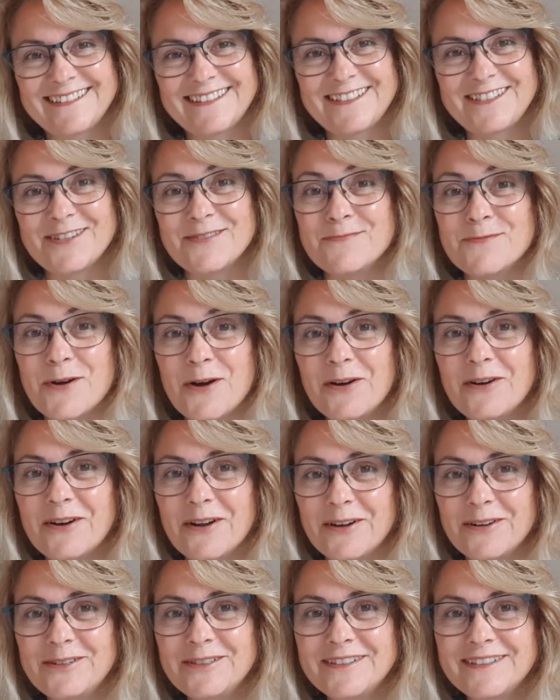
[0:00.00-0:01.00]

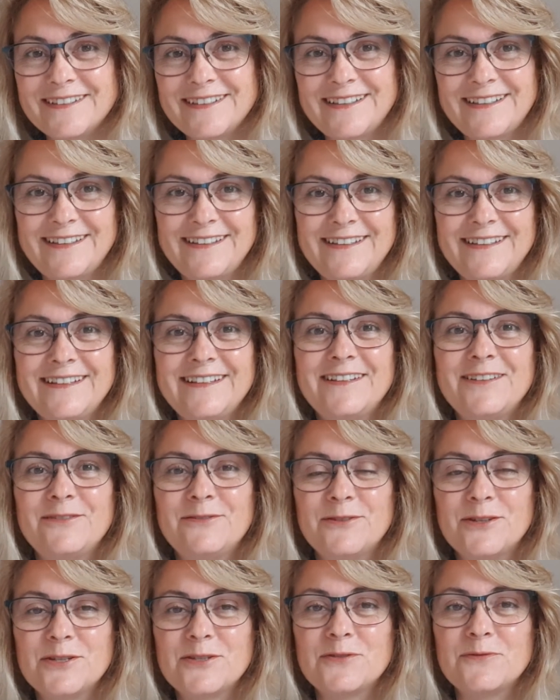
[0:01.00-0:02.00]
Tomorrow,
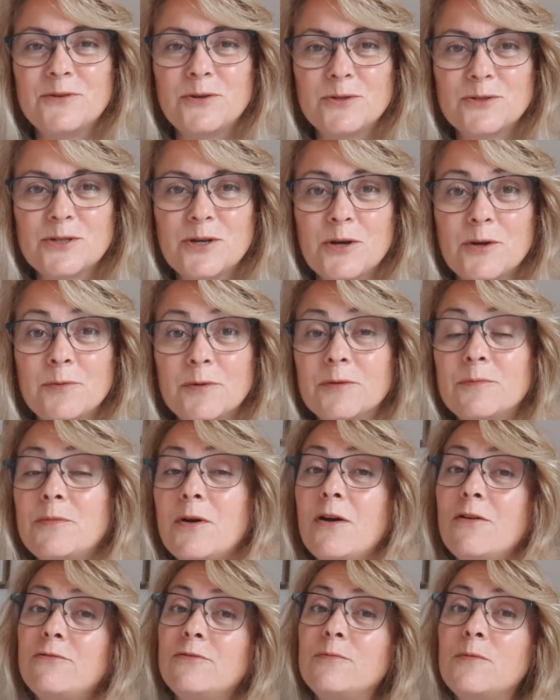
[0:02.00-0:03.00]
1st of October,
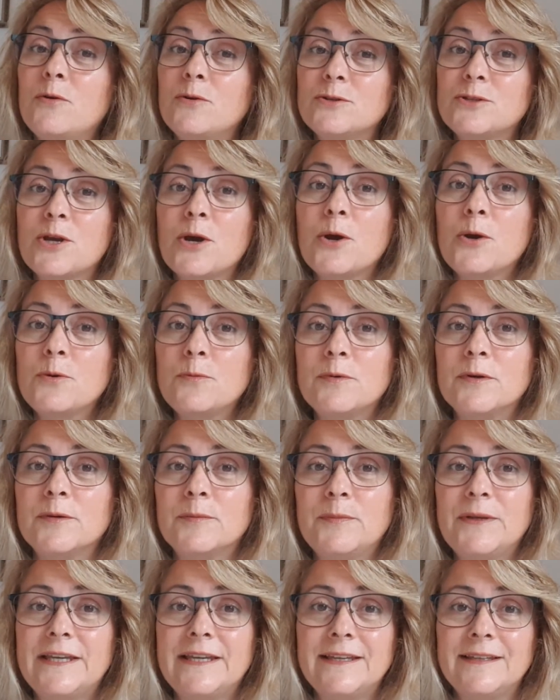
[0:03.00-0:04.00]
apart from October
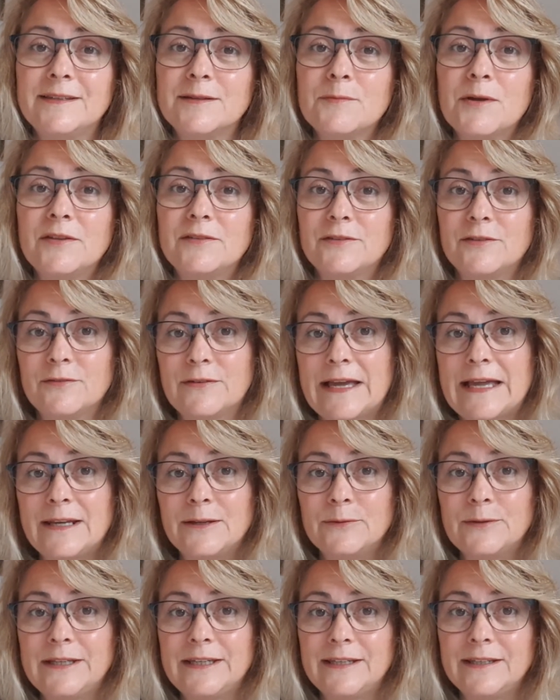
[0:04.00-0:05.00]
being the month of
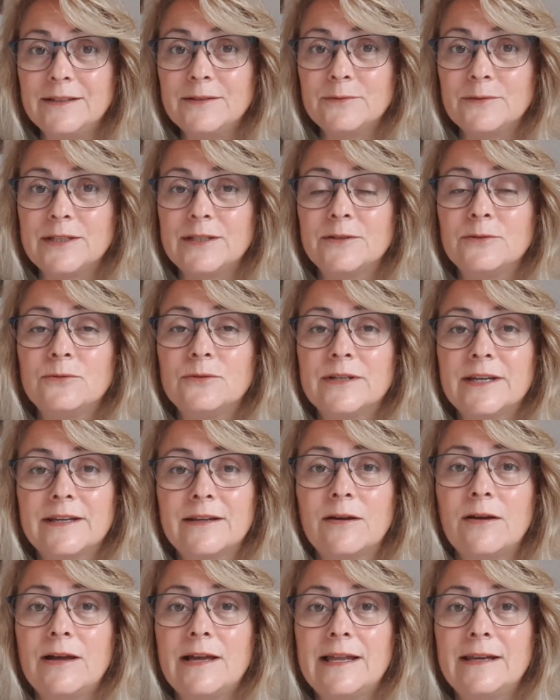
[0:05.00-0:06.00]
Halloween and we can all get
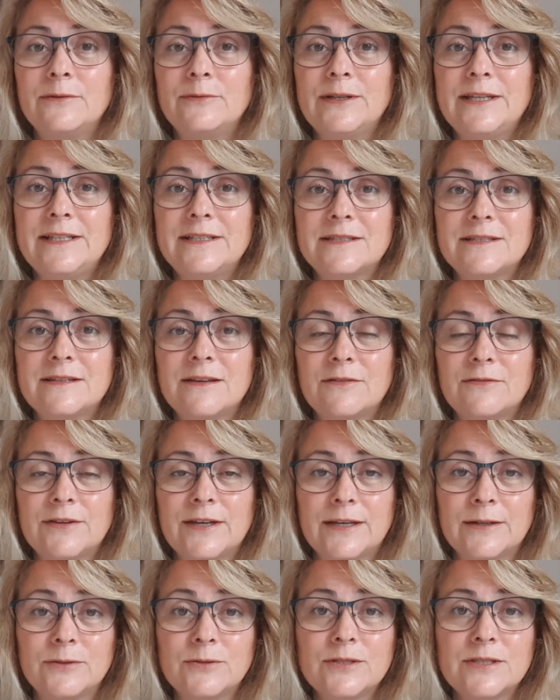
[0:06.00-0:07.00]
our Halloween stuff
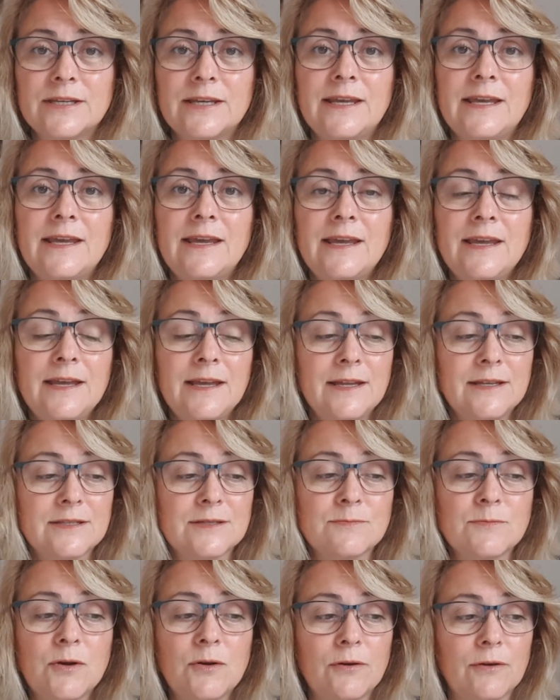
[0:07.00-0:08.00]
out,
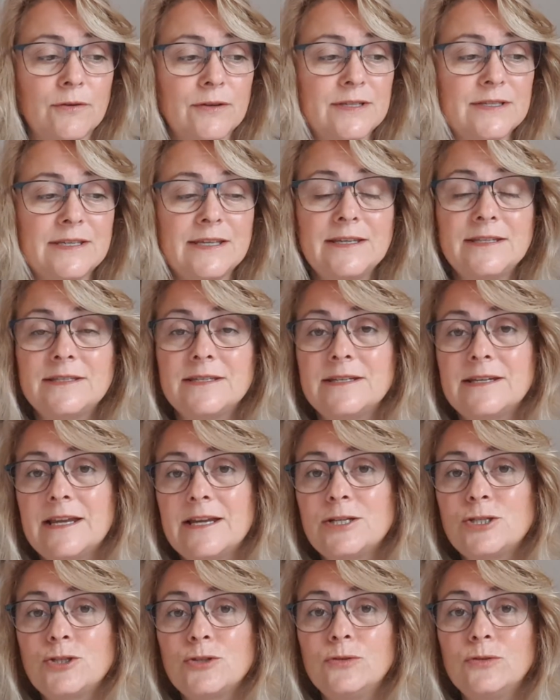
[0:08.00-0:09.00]
tomorrow is
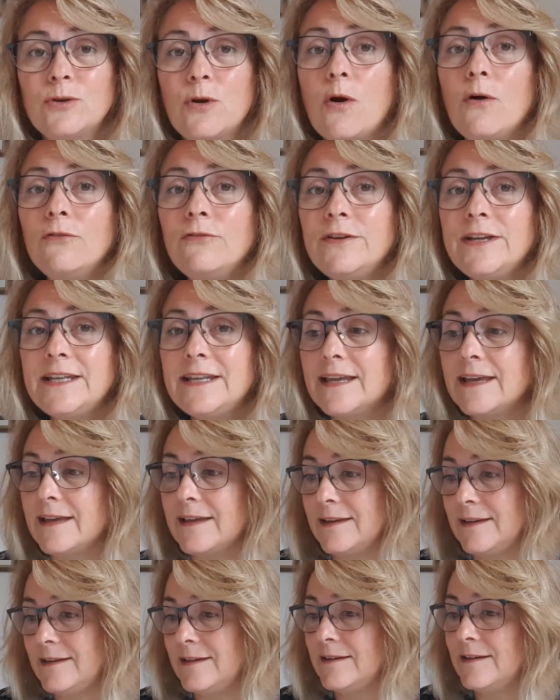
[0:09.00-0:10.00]
International Coffee
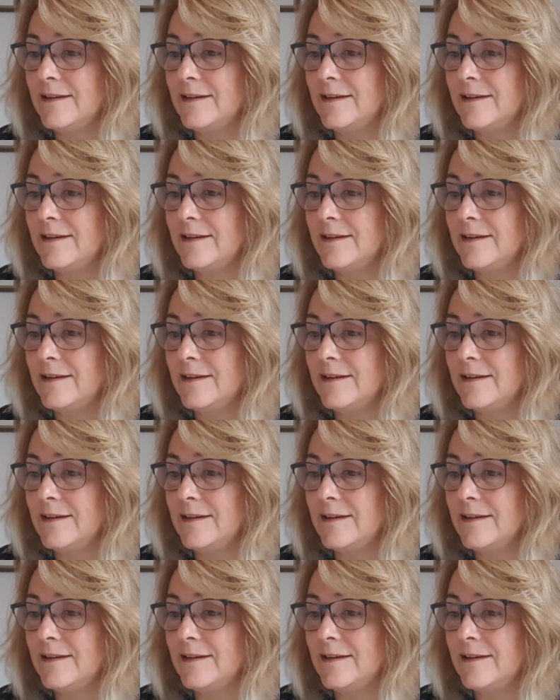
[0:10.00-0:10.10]
Day.